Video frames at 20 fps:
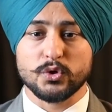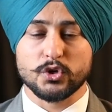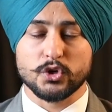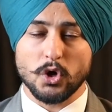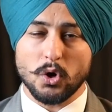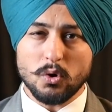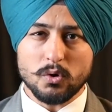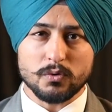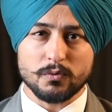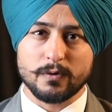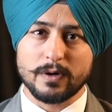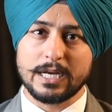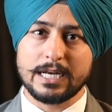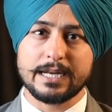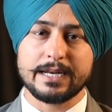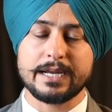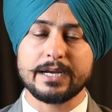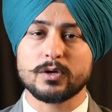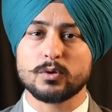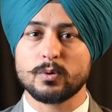don't really
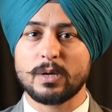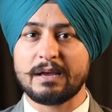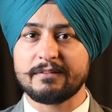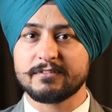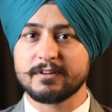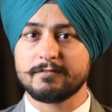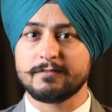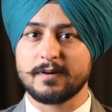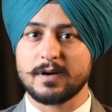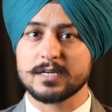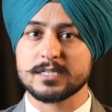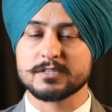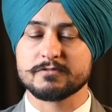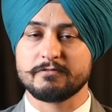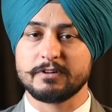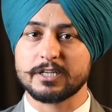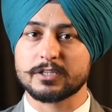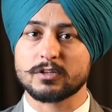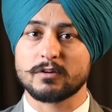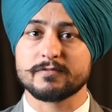need to have the funds
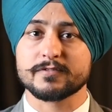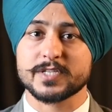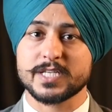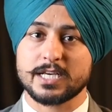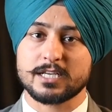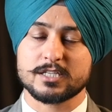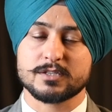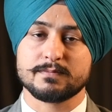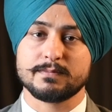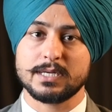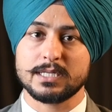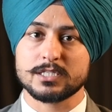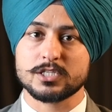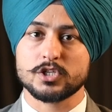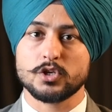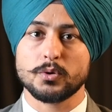worth of 6 months.